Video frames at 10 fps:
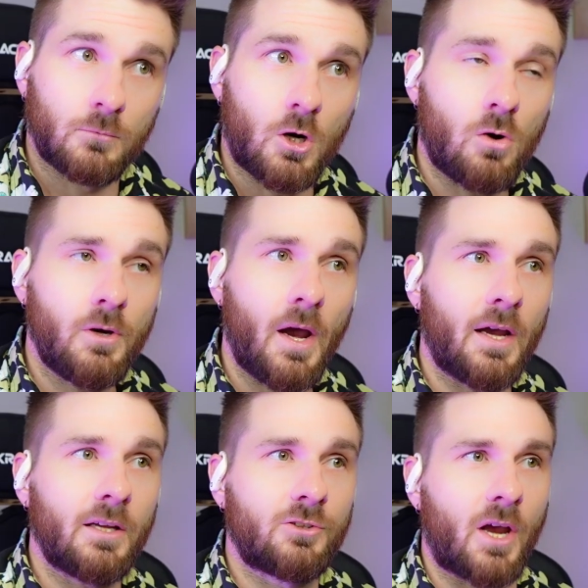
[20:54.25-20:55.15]

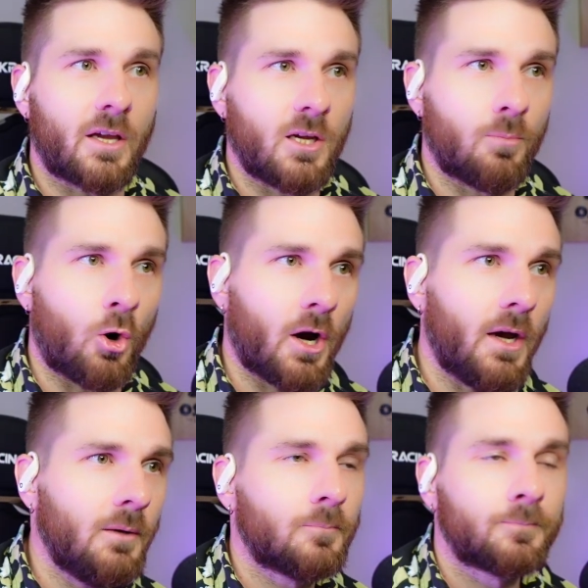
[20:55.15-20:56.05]
Okay, Jakey boy.
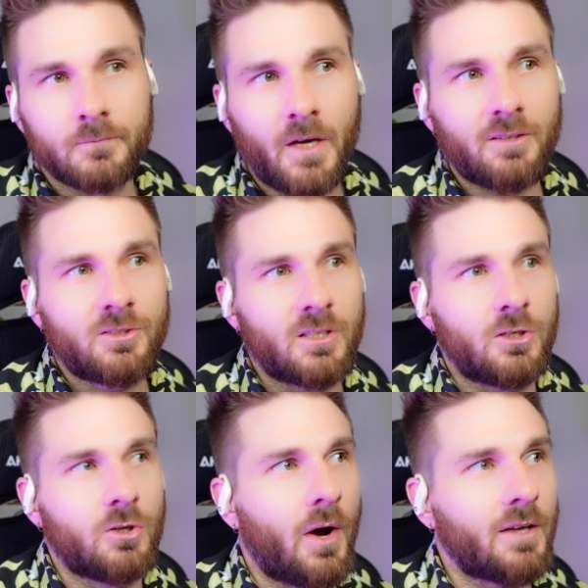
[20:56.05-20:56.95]
I see
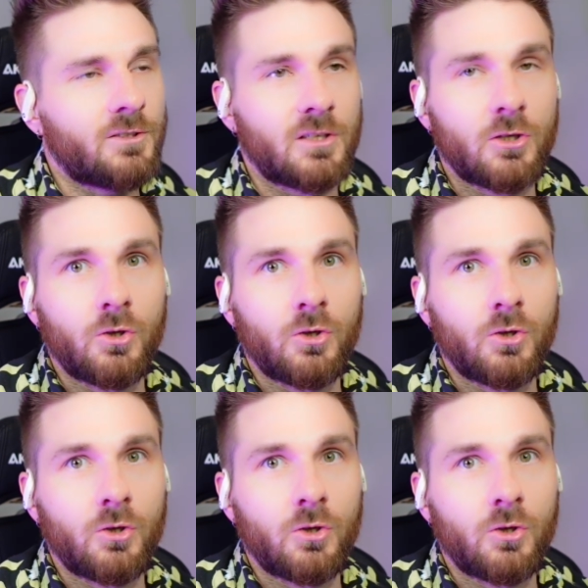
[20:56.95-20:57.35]
you, I see